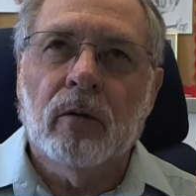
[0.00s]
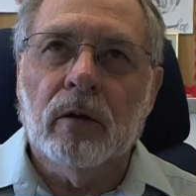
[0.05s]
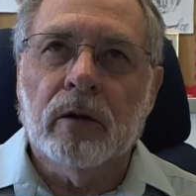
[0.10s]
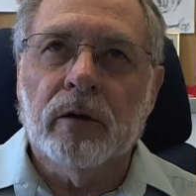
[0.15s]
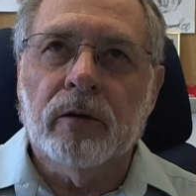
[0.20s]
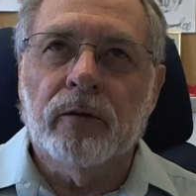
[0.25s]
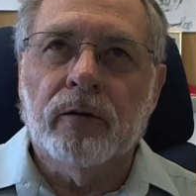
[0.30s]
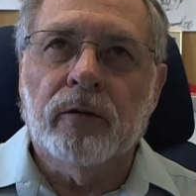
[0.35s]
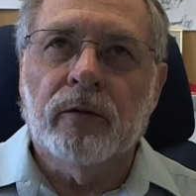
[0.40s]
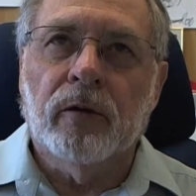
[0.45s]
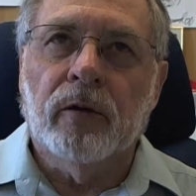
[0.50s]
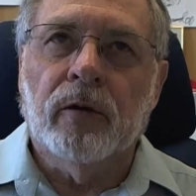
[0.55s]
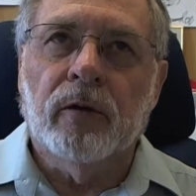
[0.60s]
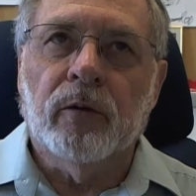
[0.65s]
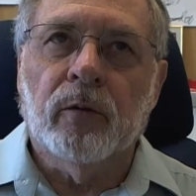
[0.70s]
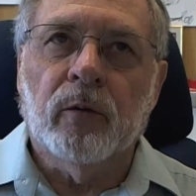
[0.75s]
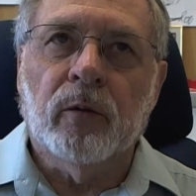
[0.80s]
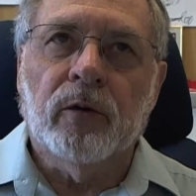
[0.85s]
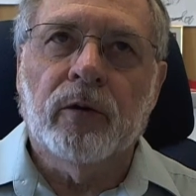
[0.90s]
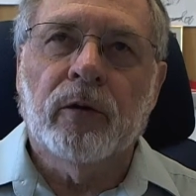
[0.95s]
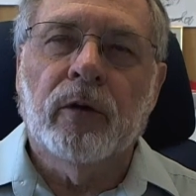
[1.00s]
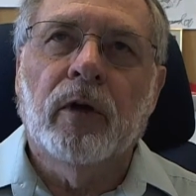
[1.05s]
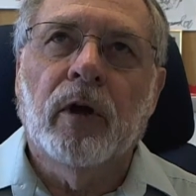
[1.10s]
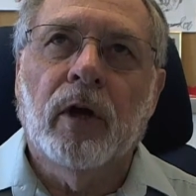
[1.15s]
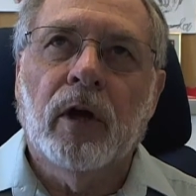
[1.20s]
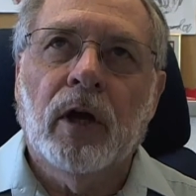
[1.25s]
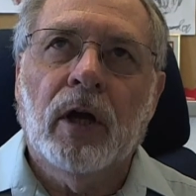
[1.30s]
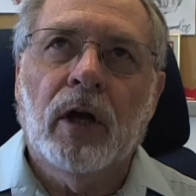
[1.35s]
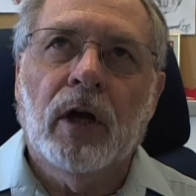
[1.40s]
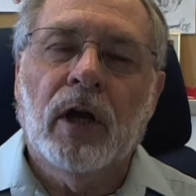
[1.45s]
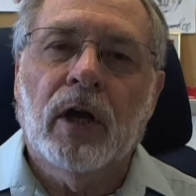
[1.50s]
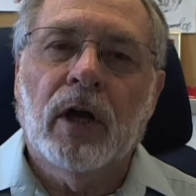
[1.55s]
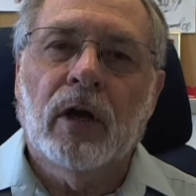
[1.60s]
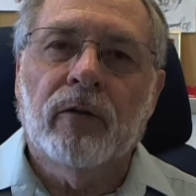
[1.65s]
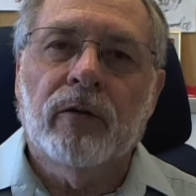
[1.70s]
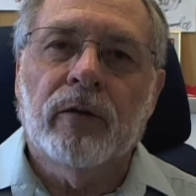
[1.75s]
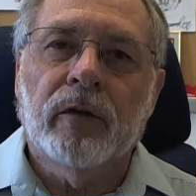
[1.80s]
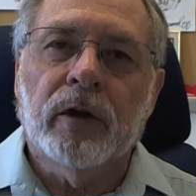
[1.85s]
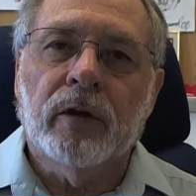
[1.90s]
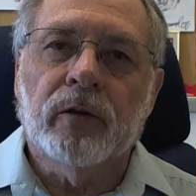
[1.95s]
concerned with how
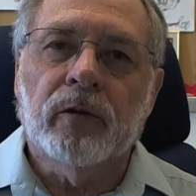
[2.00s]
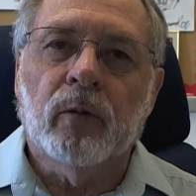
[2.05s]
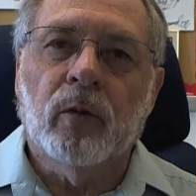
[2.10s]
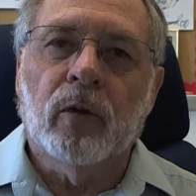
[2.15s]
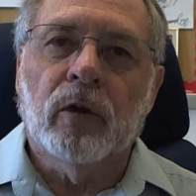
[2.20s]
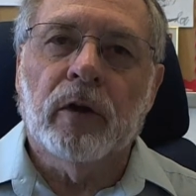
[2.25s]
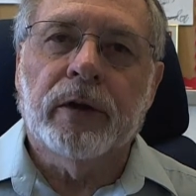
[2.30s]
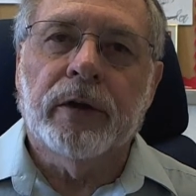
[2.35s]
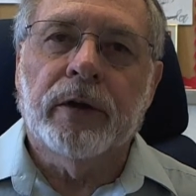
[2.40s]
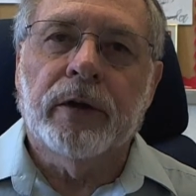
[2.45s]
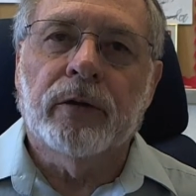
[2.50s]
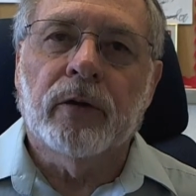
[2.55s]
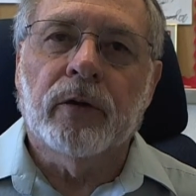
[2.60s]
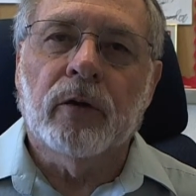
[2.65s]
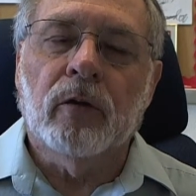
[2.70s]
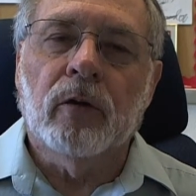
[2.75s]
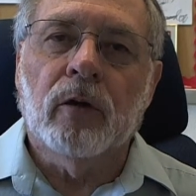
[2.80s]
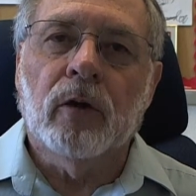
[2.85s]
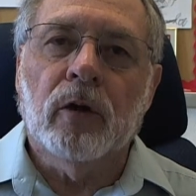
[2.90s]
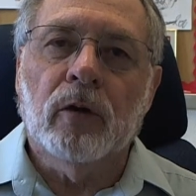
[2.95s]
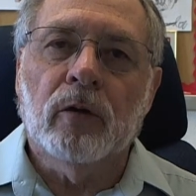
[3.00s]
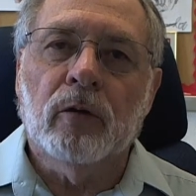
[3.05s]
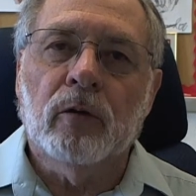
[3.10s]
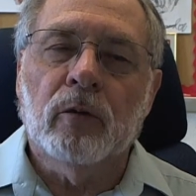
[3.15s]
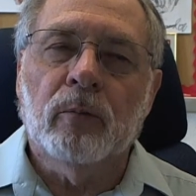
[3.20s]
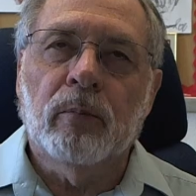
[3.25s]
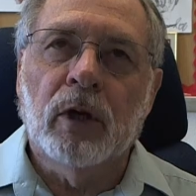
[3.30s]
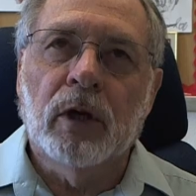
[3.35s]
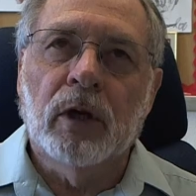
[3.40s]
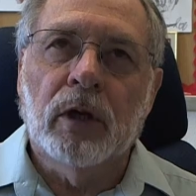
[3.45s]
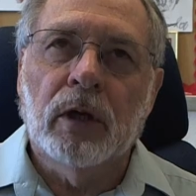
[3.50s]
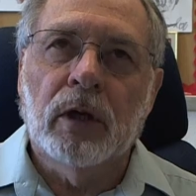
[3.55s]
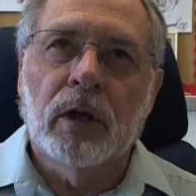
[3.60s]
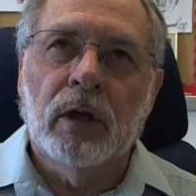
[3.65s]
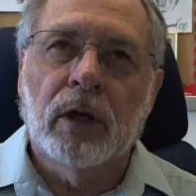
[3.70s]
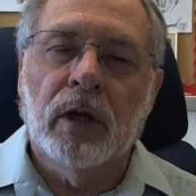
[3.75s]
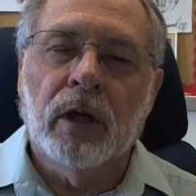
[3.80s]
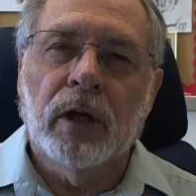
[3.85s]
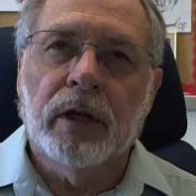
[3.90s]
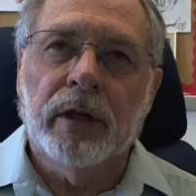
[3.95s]
things work in the globe,
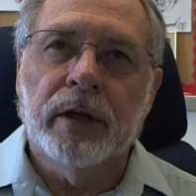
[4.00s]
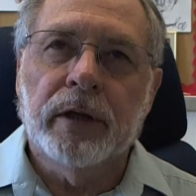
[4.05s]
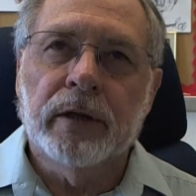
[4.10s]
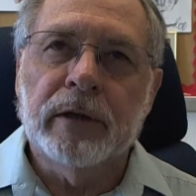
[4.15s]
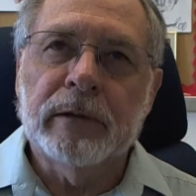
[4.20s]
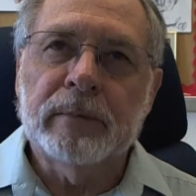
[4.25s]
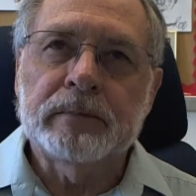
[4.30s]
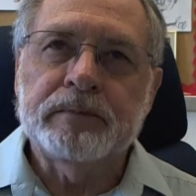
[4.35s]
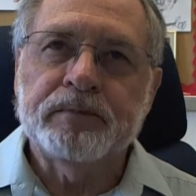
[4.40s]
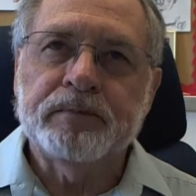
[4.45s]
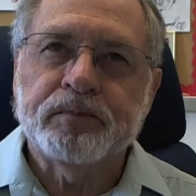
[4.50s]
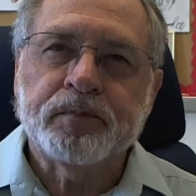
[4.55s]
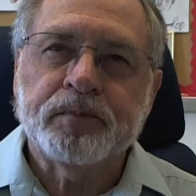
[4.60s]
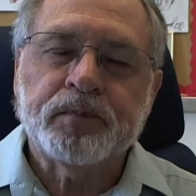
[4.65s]
and